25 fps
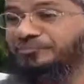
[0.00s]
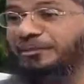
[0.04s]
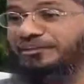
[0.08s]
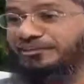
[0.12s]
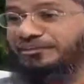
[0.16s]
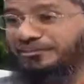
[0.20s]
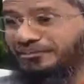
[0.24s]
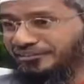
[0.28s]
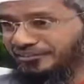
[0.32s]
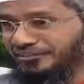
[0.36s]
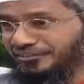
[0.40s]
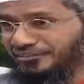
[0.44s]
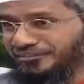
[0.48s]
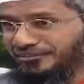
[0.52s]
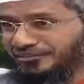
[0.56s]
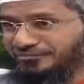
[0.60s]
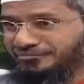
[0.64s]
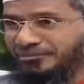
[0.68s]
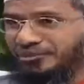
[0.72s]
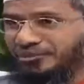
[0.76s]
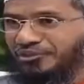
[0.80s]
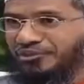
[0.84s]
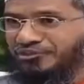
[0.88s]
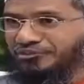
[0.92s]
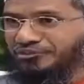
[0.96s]
It's better.
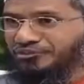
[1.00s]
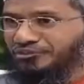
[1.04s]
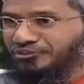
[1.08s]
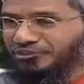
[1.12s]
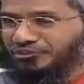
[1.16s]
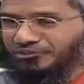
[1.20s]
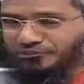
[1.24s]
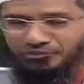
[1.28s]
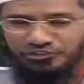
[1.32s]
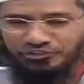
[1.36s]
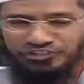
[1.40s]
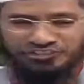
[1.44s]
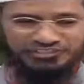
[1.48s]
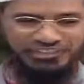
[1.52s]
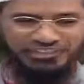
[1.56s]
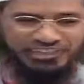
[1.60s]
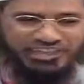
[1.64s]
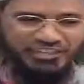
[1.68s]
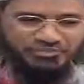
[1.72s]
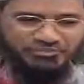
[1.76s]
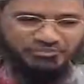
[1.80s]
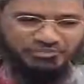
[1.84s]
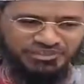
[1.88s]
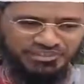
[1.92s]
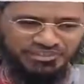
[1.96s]
Because, if you
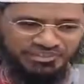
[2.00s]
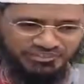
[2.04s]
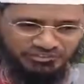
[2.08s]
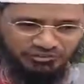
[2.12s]
recite as